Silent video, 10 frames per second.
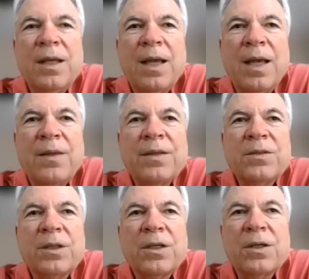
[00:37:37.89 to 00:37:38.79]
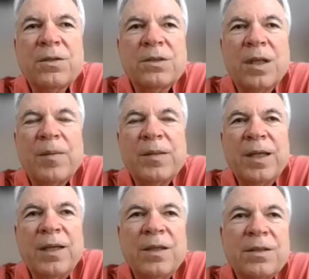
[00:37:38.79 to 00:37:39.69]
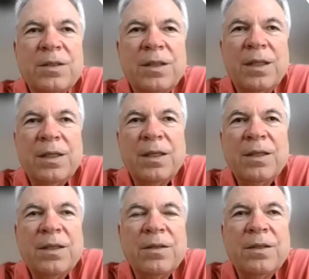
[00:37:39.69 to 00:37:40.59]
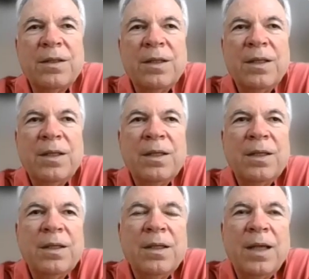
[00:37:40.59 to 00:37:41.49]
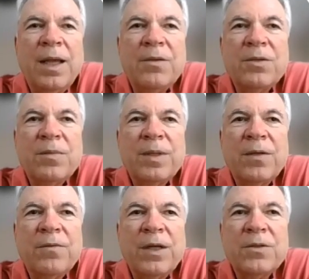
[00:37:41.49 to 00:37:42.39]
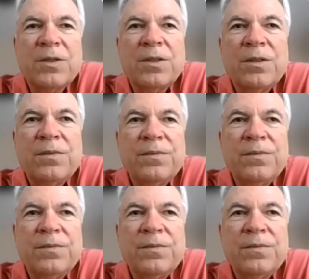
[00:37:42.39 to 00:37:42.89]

and this occurs simultaneously in the atrium and the ventricle.